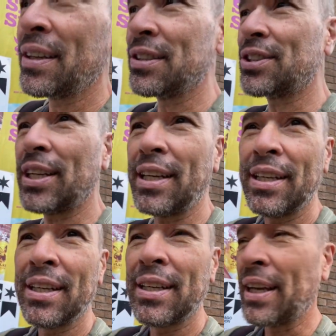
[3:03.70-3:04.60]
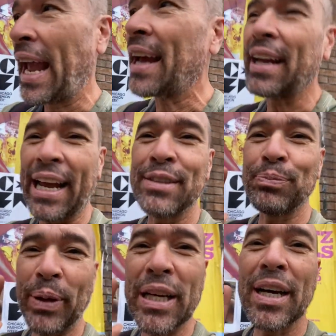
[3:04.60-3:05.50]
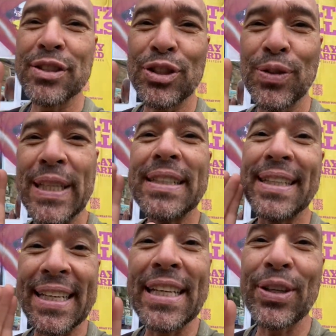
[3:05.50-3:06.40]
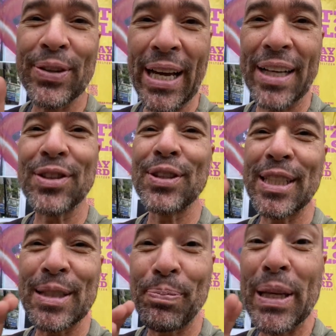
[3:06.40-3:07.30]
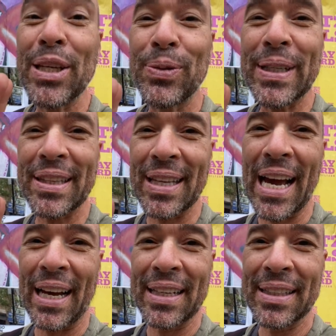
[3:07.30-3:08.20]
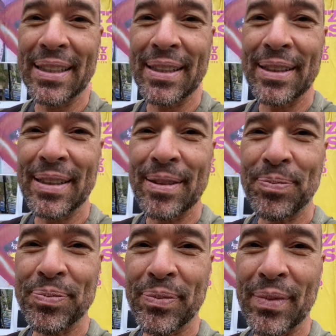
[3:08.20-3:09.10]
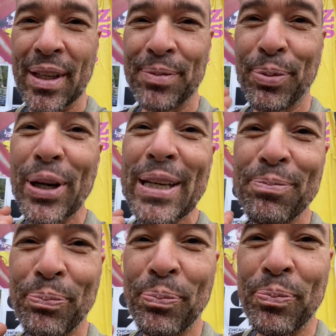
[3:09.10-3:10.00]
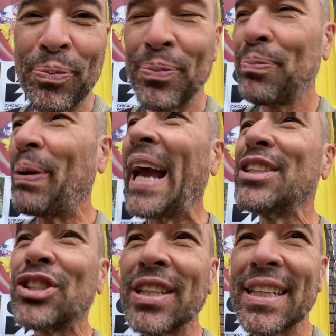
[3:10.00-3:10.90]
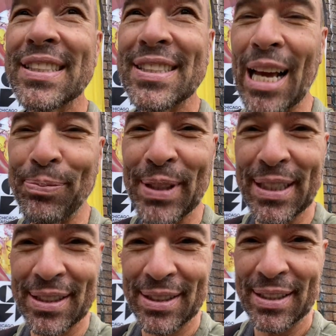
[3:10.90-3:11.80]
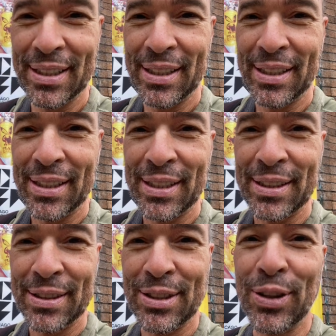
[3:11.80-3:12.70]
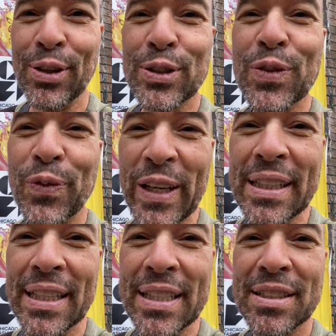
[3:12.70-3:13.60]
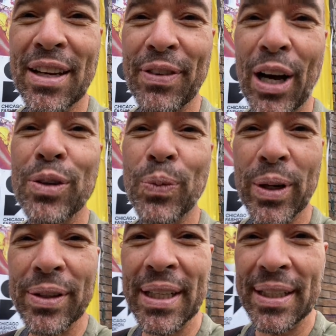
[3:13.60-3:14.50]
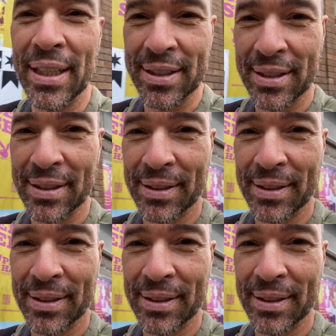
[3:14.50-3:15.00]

You see, it, it, because you need to heal that, you need to be with that. Bring patient acceptance to those feelings of unworthiness,